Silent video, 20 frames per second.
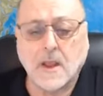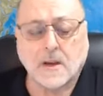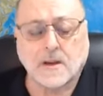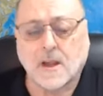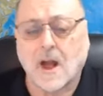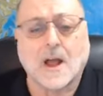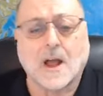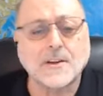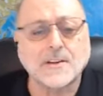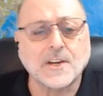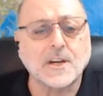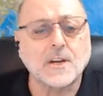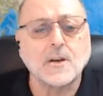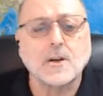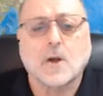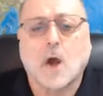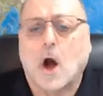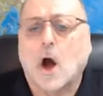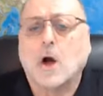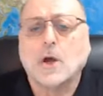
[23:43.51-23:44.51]
God didn't
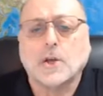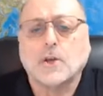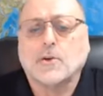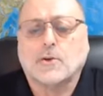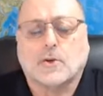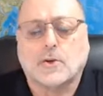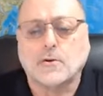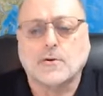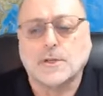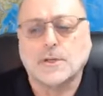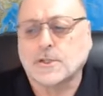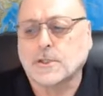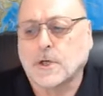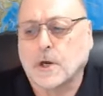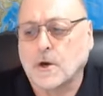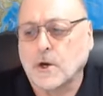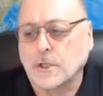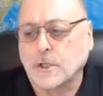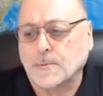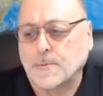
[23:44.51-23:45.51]
call you to
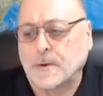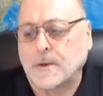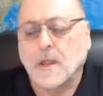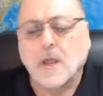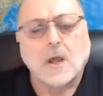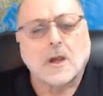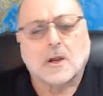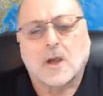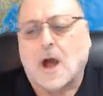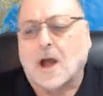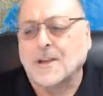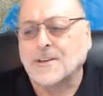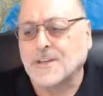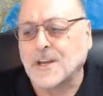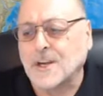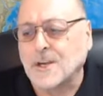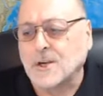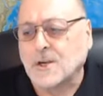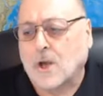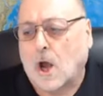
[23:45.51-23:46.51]
discouragement. God
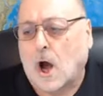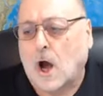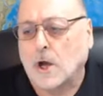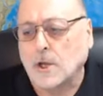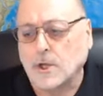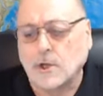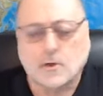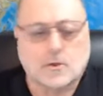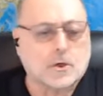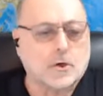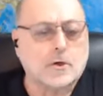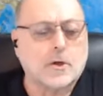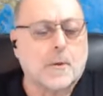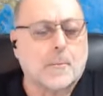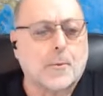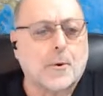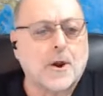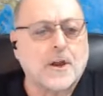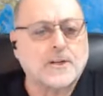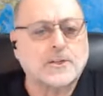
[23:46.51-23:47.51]
didn't call you to
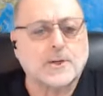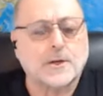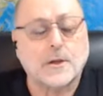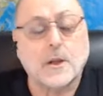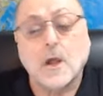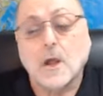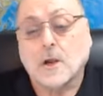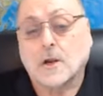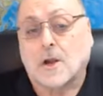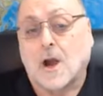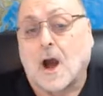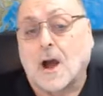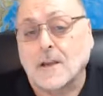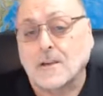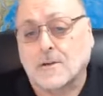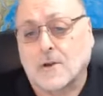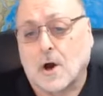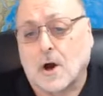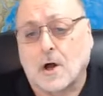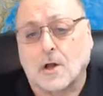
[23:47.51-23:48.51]
depression.
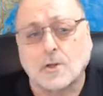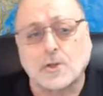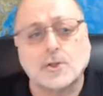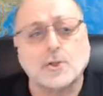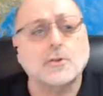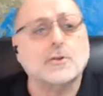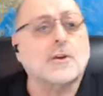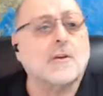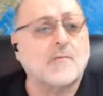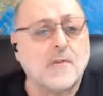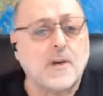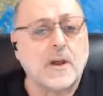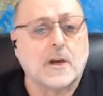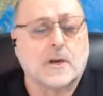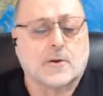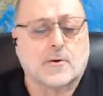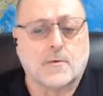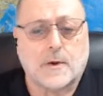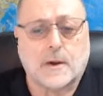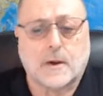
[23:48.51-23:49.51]
God called you to
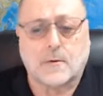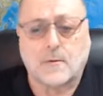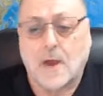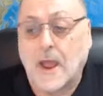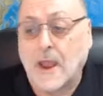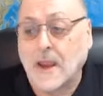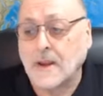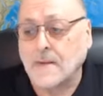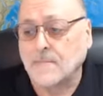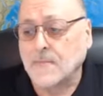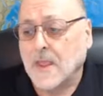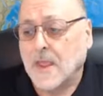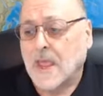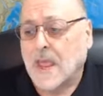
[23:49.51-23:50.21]
victory, right?